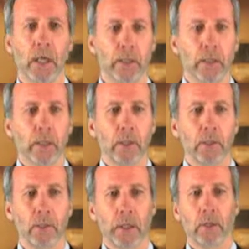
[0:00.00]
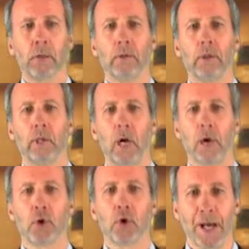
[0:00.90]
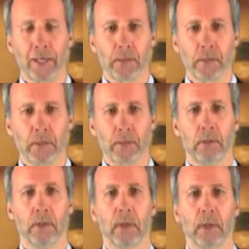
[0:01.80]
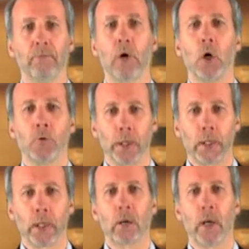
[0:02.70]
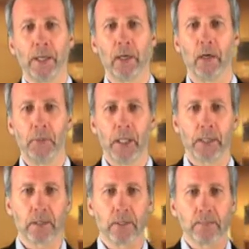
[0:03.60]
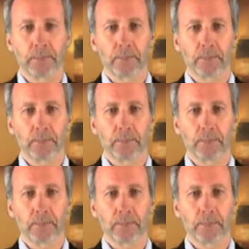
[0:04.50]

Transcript: that the contracts involved here are quite complex.